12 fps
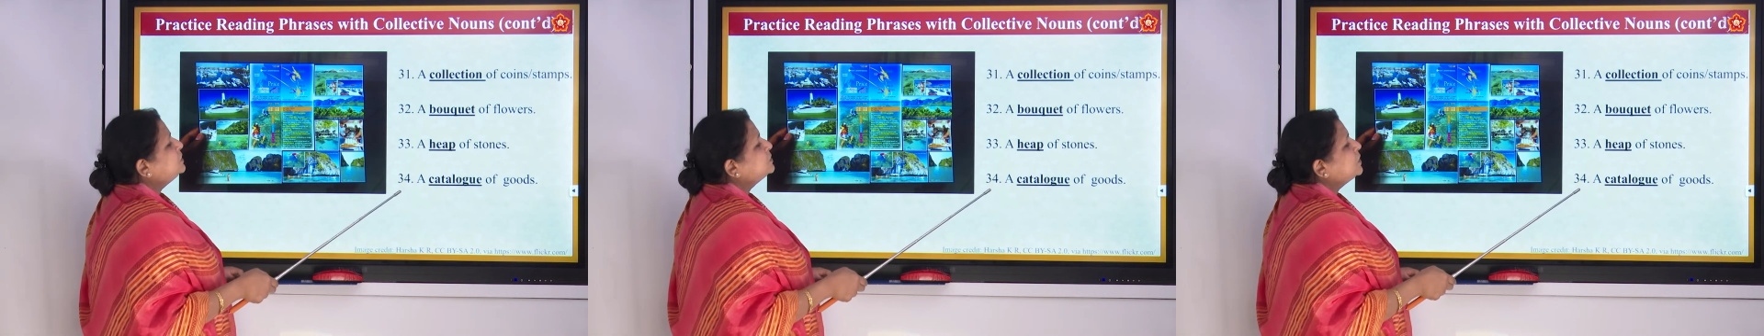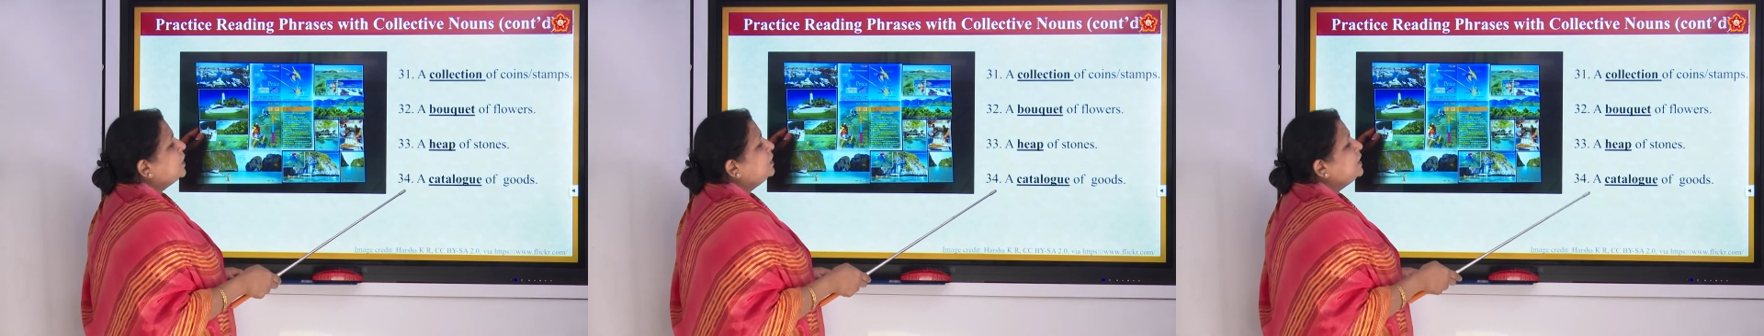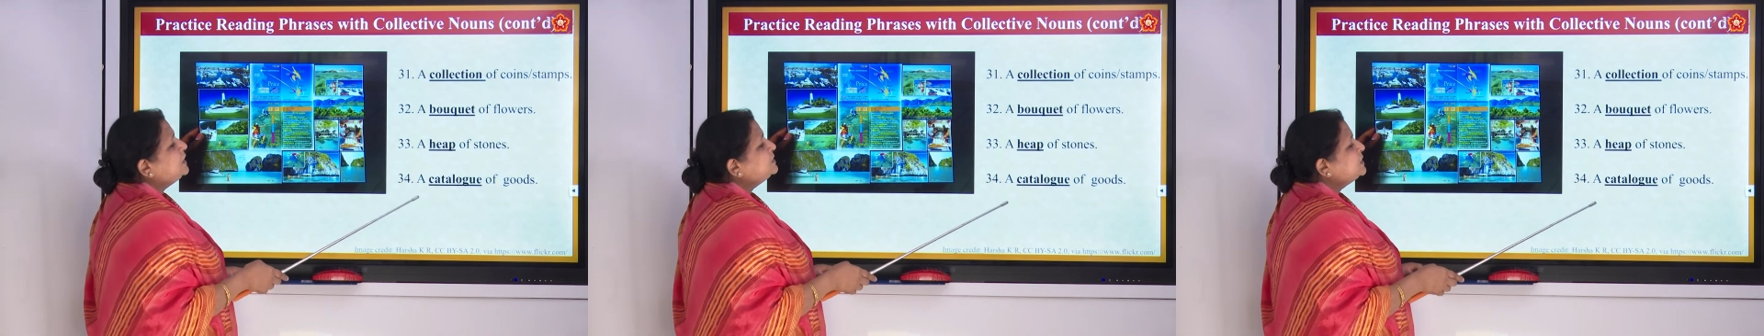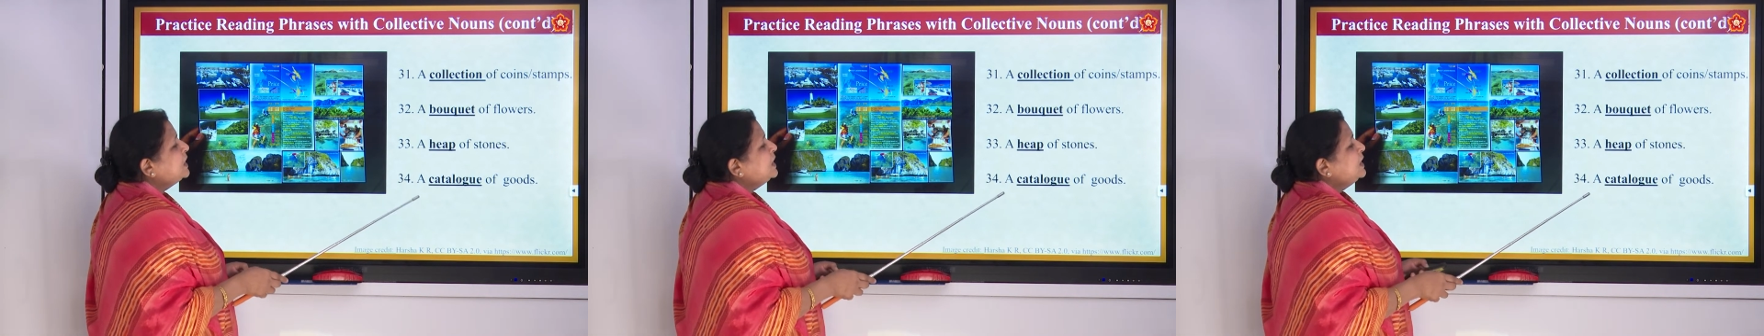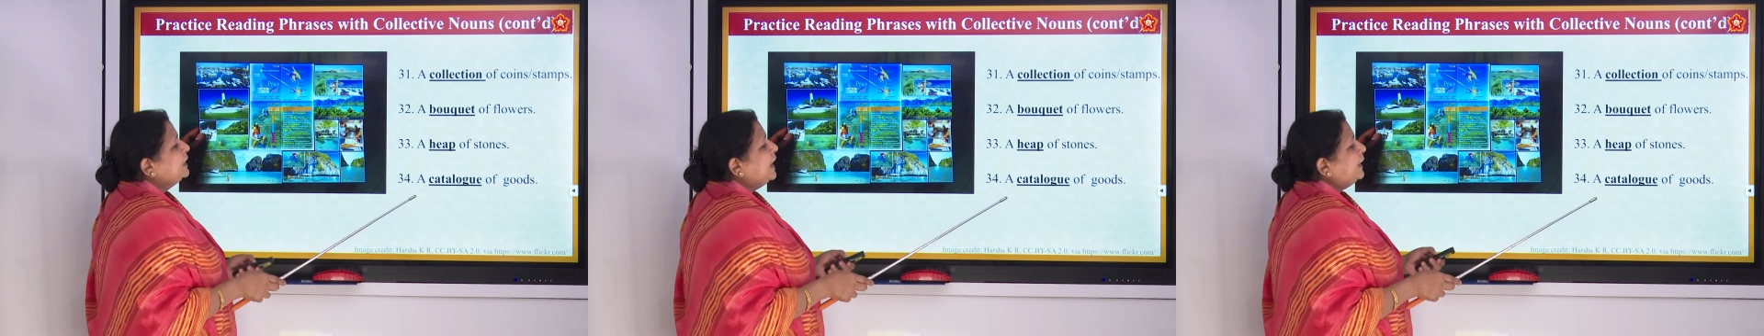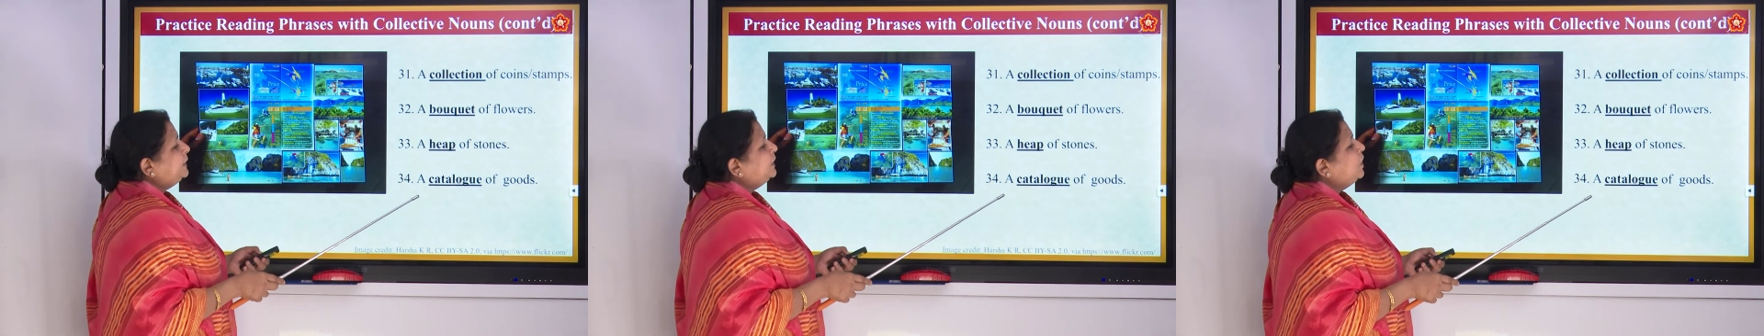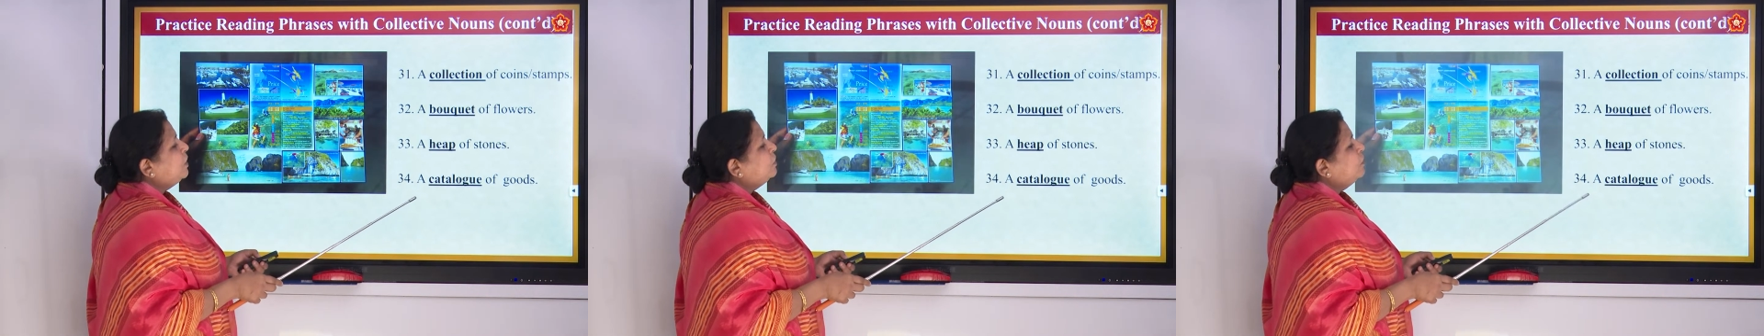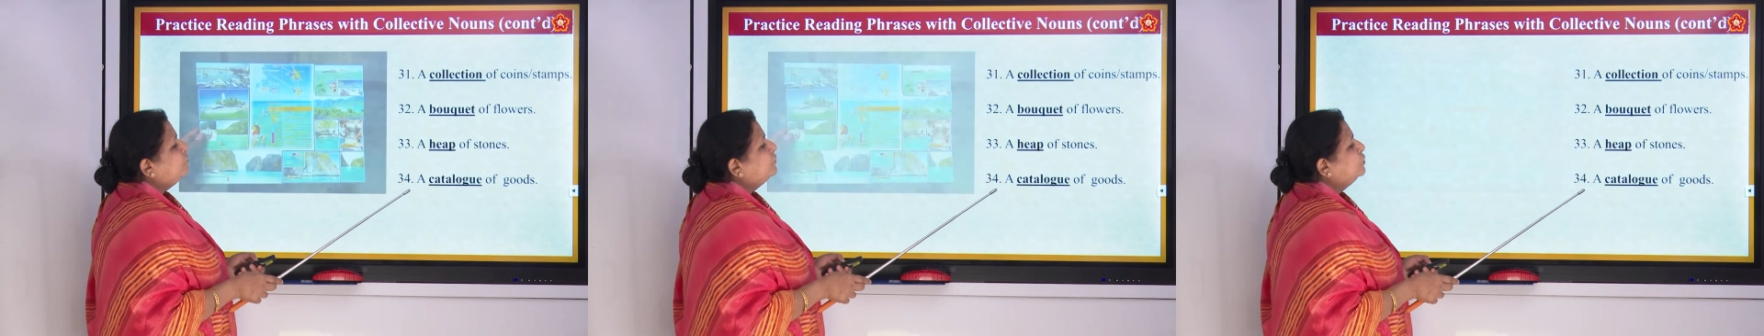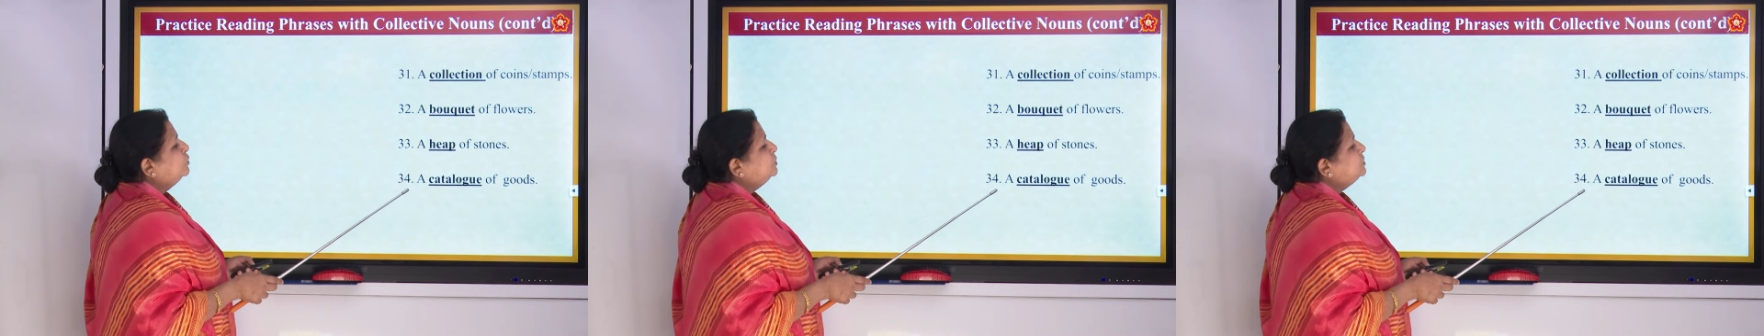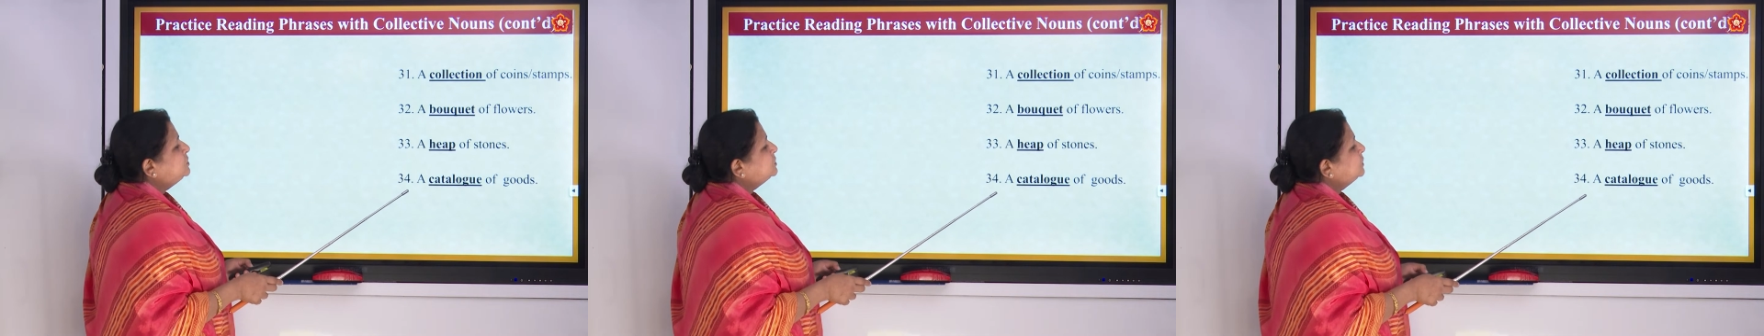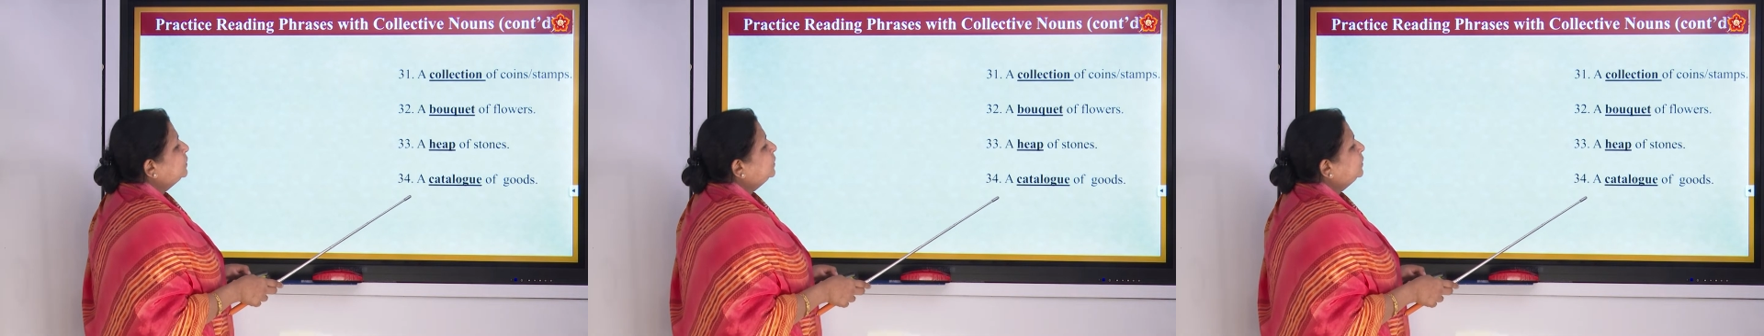is called as catalog of goods.